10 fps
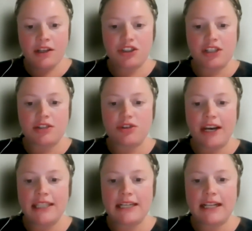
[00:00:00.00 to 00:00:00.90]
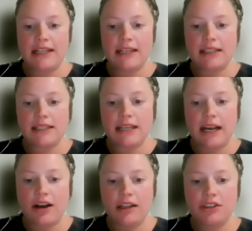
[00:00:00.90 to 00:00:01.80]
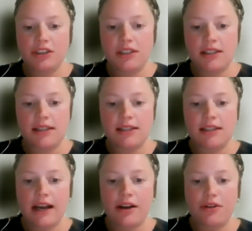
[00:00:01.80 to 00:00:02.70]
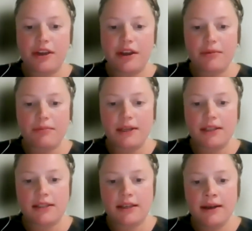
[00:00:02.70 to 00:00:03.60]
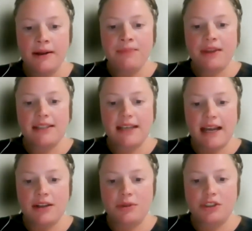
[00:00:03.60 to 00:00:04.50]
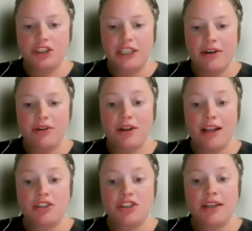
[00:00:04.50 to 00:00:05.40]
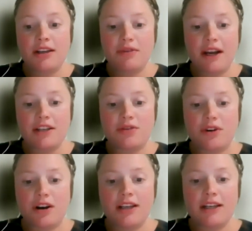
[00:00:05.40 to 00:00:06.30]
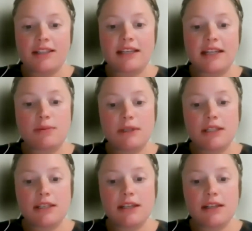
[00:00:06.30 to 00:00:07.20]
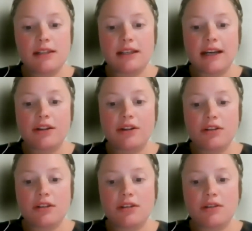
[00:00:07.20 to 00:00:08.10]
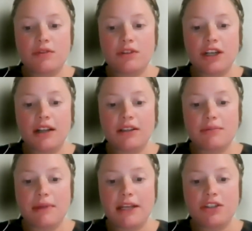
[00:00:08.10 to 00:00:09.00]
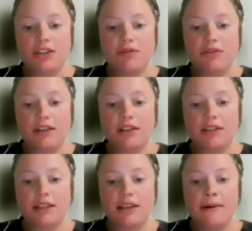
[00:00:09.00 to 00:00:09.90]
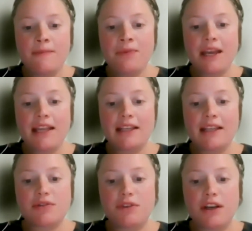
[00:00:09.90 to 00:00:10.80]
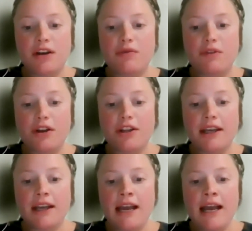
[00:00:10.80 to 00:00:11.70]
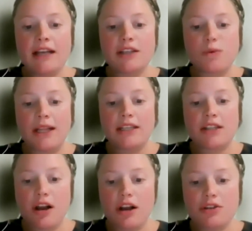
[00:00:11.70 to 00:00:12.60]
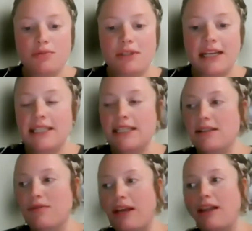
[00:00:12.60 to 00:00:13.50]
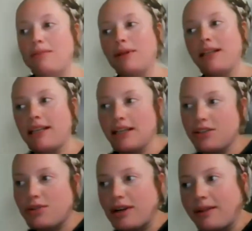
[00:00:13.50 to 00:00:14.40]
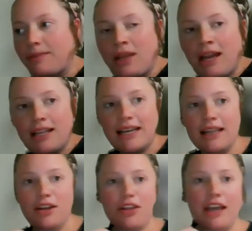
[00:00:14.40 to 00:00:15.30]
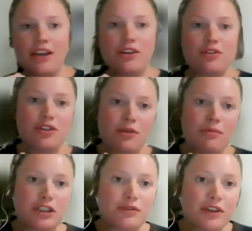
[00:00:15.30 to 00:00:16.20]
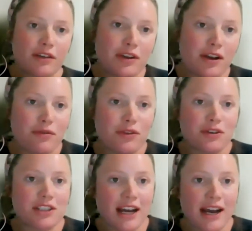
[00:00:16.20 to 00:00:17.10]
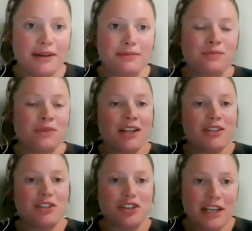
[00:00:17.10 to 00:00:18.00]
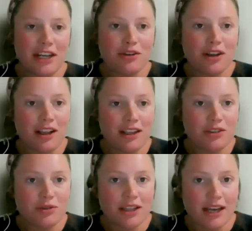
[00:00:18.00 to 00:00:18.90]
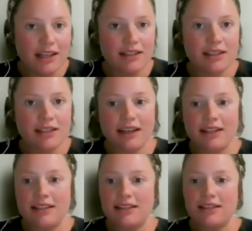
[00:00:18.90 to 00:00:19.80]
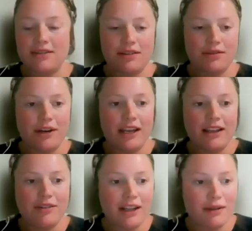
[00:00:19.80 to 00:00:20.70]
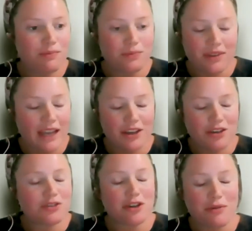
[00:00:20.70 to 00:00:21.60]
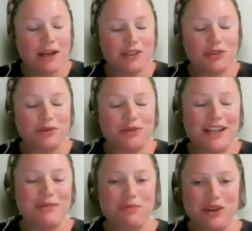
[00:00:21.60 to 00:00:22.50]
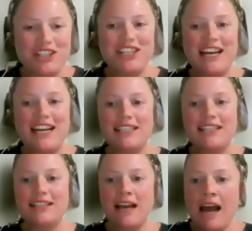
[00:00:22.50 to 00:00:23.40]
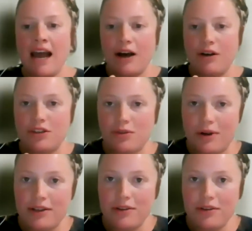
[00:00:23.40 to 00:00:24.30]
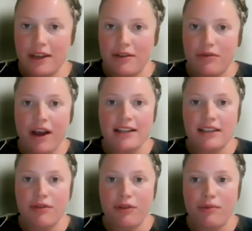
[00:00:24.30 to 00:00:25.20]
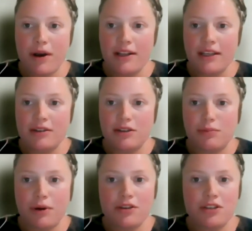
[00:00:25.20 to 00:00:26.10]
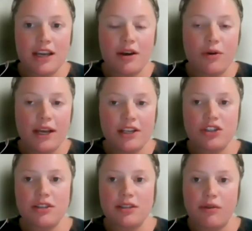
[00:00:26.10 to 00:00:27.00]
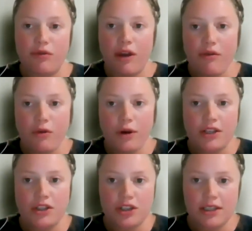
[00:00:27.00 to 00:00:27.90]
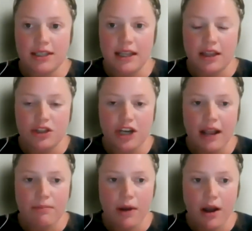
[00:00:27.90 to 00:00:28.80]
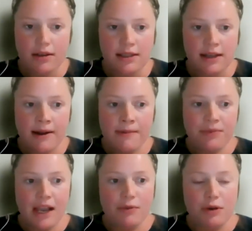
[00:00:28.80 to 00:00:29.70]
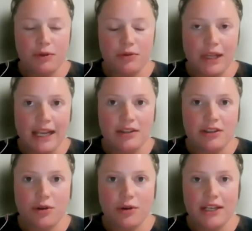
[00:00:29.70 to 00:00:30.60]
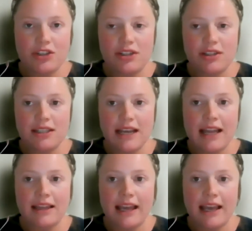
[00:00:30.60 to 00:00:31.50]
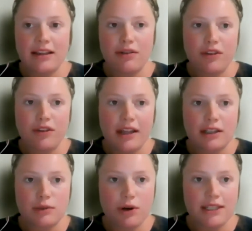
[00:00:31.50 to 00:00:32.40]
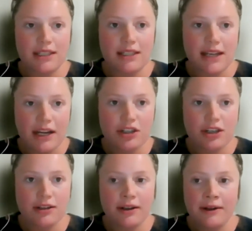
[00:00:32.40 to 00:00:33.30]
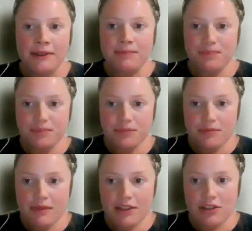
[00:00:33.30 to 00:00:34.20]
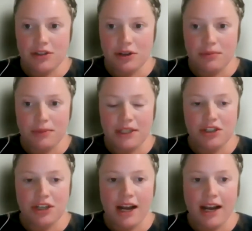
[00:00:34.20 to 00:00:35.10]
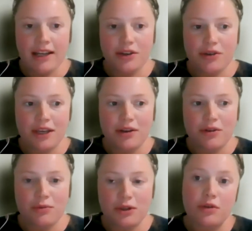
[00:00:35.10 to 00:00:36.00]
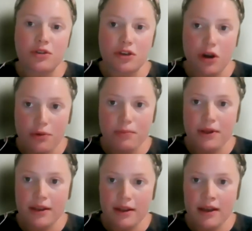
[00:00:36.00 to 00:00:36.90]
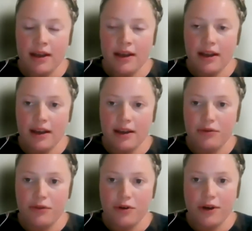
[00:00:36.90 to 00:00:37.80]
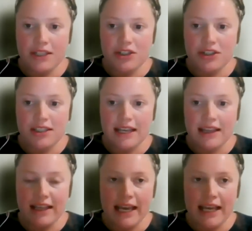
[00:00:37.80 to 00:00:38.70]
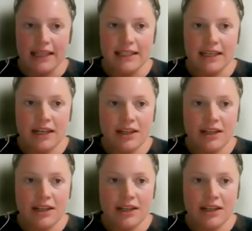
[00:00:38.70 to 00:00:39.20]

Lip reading: She's a trained clinical psychologist and psychotherapist. Diana will share her knowledge and advice regarding assessments needed, diagnosis of the child's major difficulty in the sphere of learning, as well as classroom settings available in Israel. Diana, thank you so much for giving of your time to share your knowledge with us. It's really, really, thank you so much. We really appreciate it. I also want to invite everybody to post their questions, if you have questions, in the chat box, and we will relate to questions at the end of Diana's presentation. So don't be shy. We'll also open for questions at the end.